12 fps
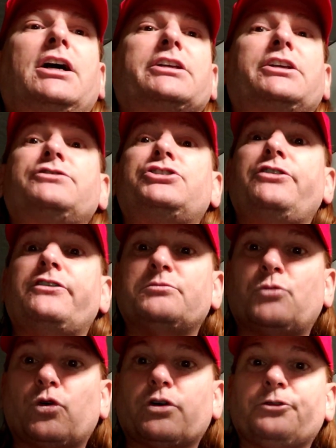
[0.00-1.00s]
gives you even
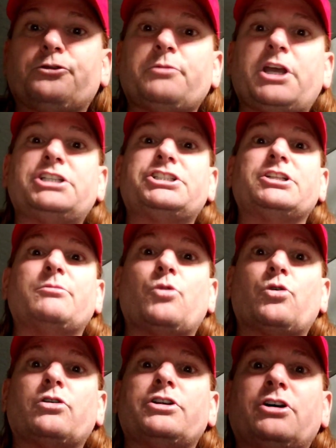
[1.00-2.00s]
more information and
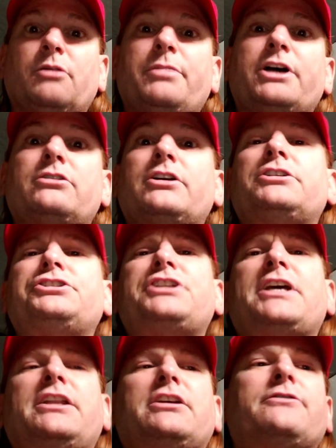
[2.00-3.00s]
more, a better
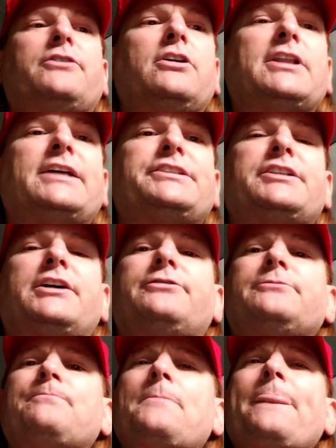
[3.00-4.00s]
understanding of all that stuff.